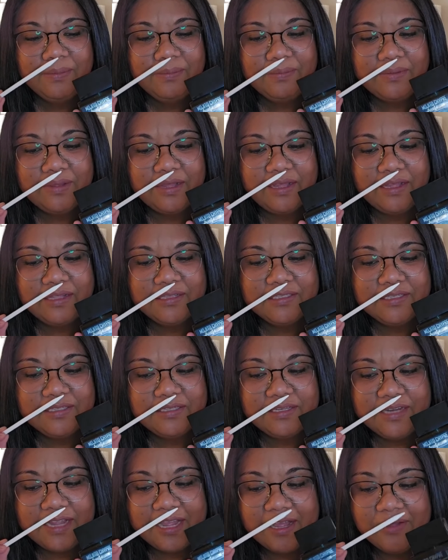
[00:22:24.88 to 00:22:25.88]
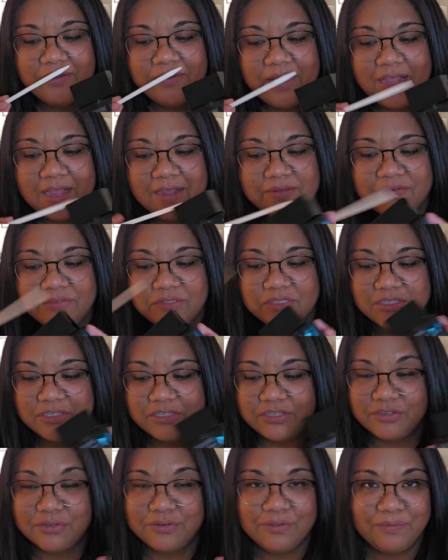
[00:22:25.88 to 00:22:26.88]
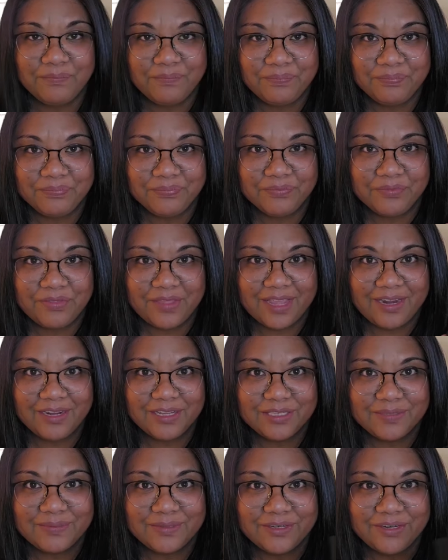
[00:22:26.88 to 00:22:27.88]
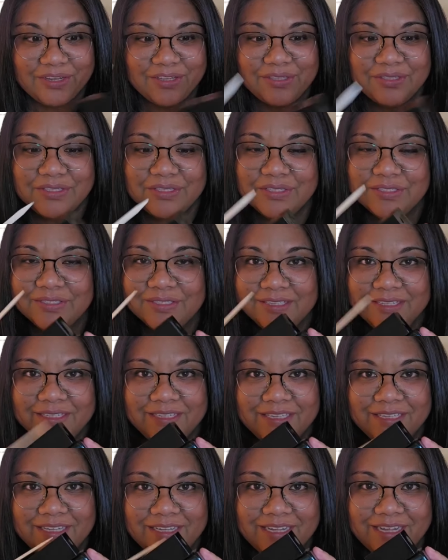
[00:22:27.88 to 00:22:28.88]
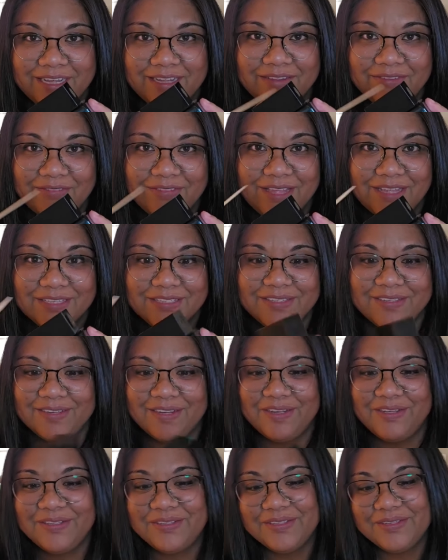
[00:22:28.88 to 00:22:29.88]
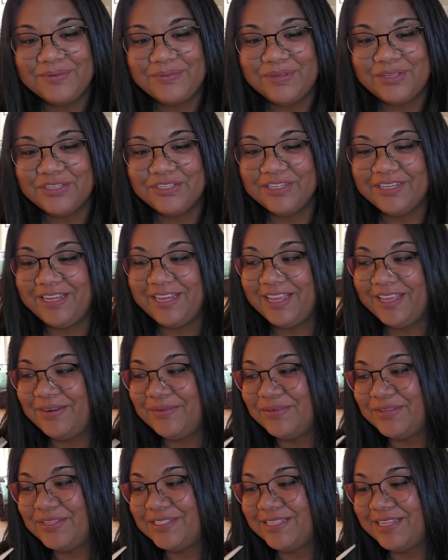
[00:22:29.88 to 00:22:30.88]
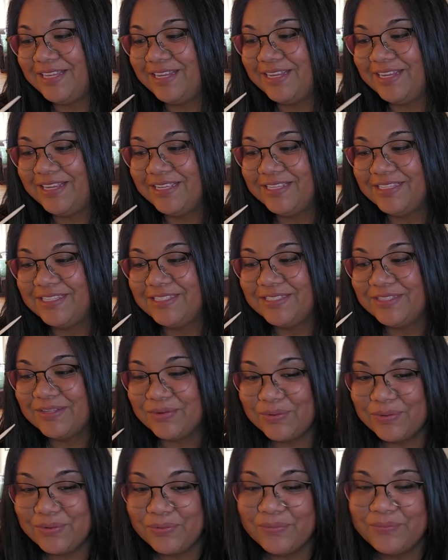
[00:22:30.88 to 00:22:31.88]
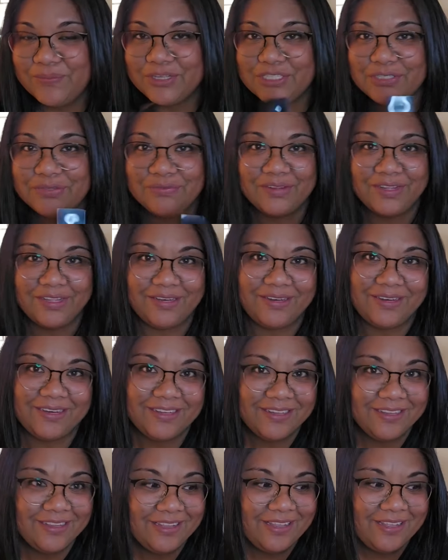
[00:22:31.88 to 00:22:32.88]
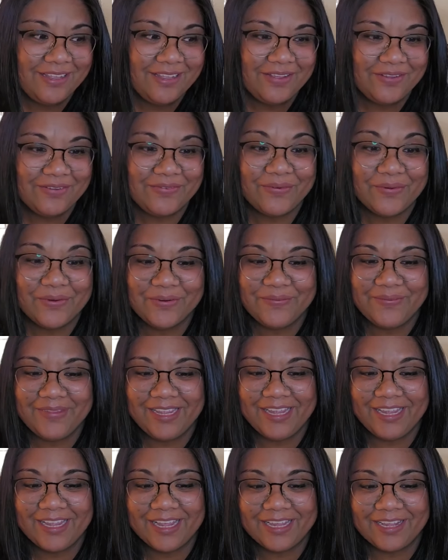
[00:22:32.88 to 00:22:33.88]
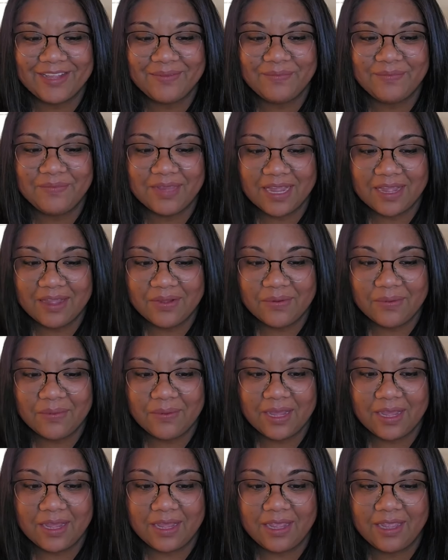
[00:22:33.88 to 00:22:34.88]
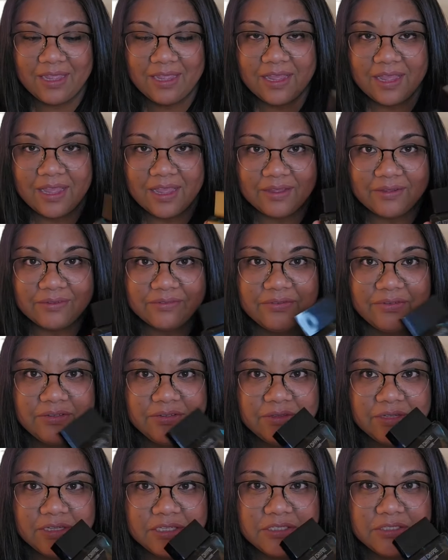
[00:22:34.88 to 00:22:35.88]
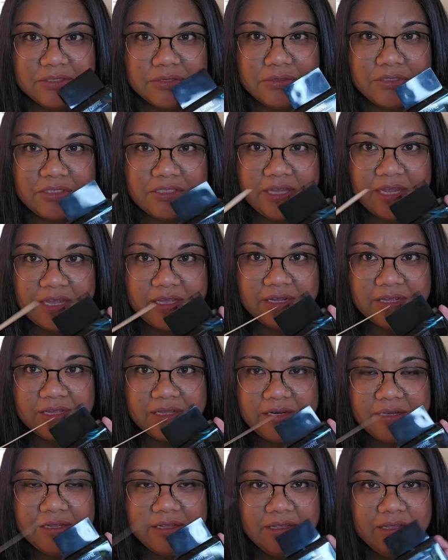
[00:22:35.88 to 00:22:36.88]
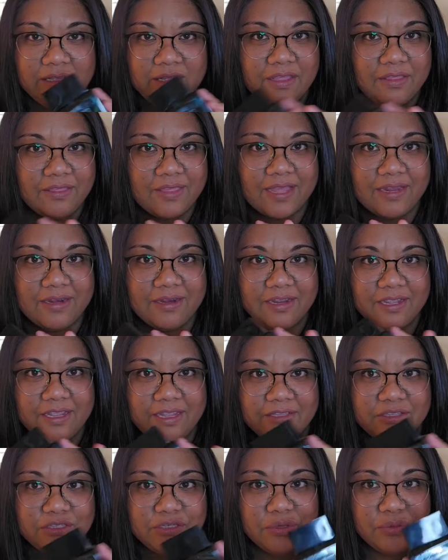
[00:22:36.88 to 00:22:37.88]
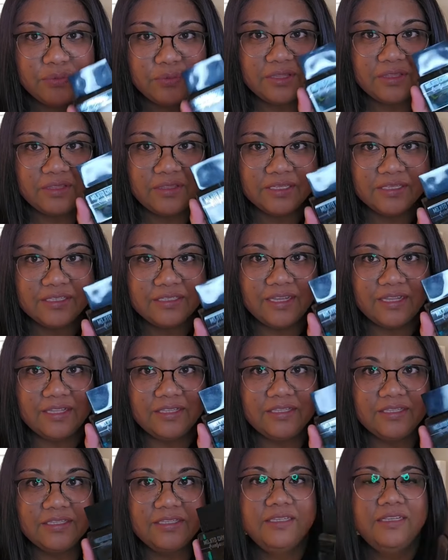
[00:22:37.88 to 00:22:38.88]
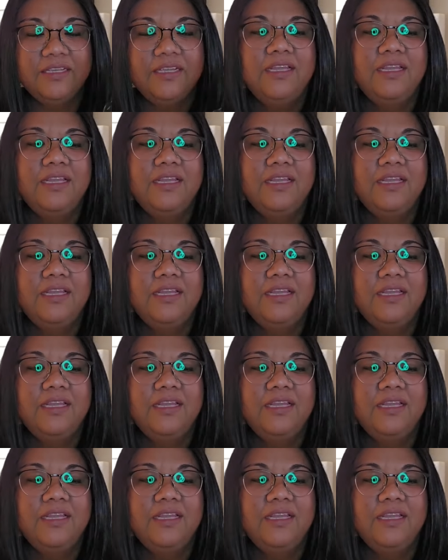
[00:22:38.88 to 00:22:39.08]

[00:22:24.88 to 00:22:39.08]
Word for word: But now, after that experience, of last night, which again was like so much fun for me. Um, now I have associated that night with this scent.